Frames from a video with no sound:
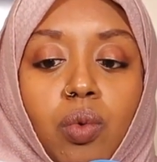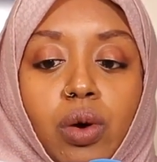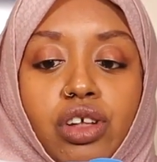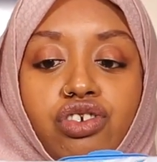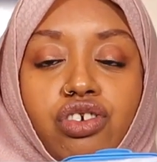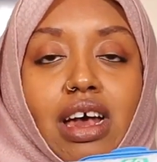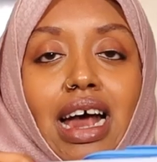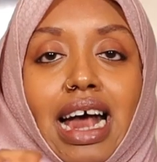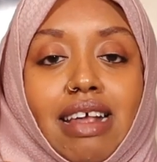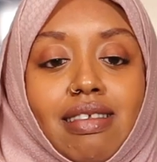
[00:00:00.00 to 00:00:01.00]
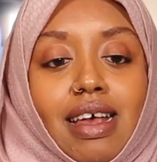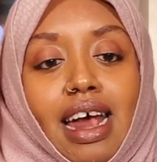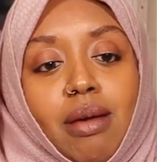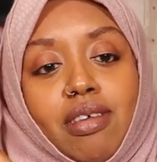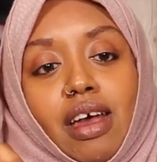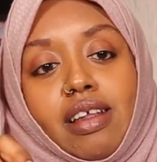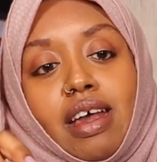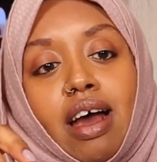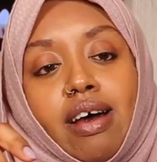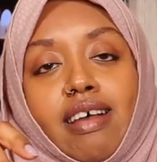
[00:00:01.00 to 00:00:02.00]
which, as claimed here,
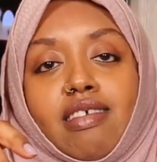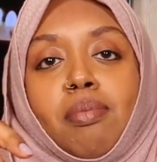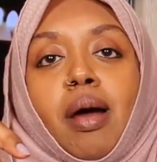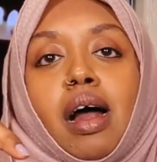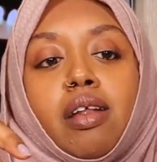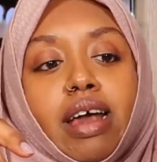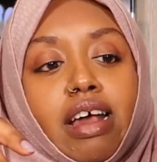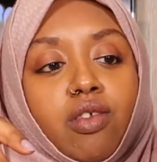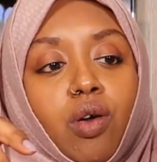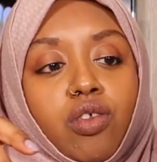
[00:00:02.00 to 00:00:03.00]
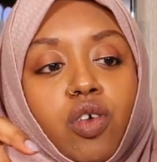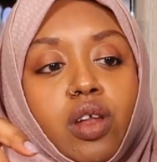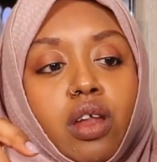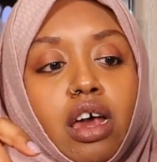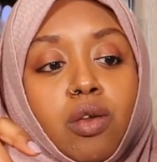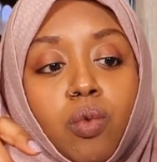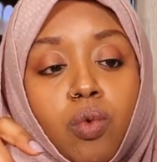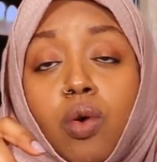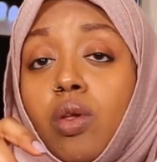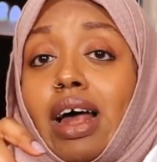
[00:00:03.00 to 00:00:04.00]
they are as mild as cotton and
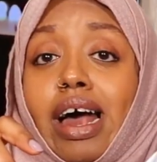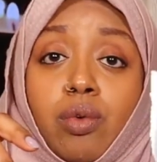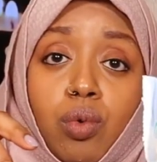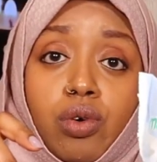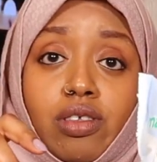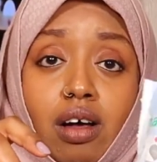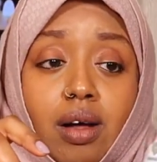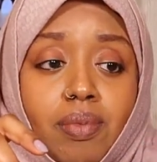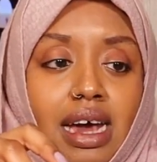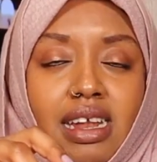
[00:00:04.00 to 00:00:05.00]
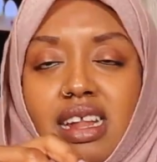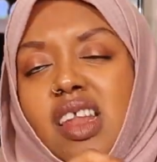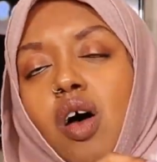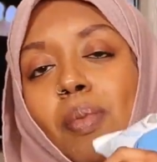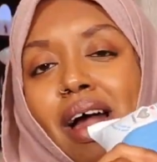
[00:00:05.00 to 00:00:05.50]
wool and water, and not